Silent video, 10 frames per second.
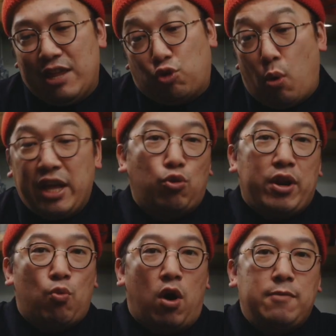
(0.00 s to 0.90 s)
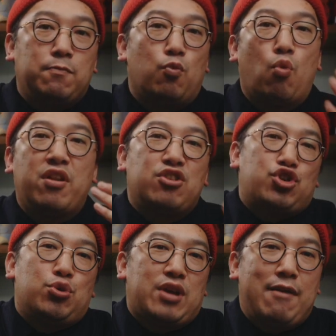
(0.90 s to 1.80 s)
In 2021, one of the
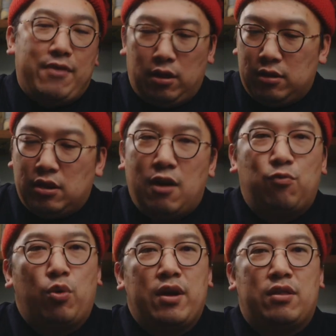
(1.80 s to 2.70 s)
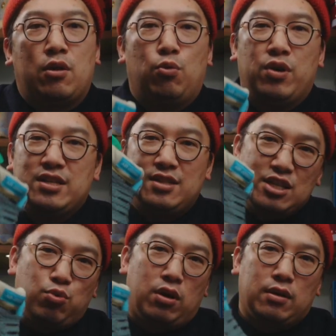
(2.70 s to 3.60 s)
shoes I fell in love with was
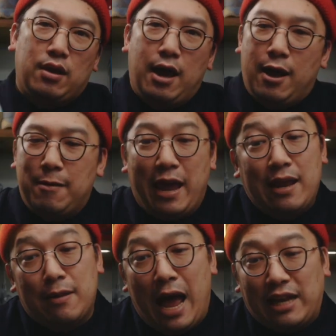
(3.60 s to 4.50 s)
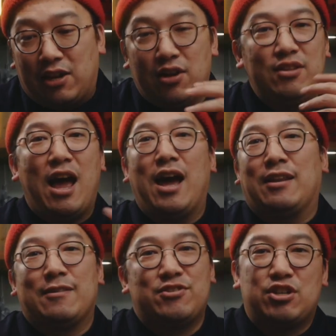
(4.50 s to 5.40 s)
this one, uh, and I could not
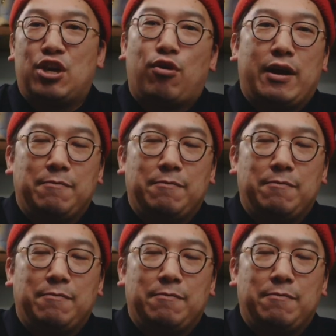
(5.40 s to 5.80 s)
secure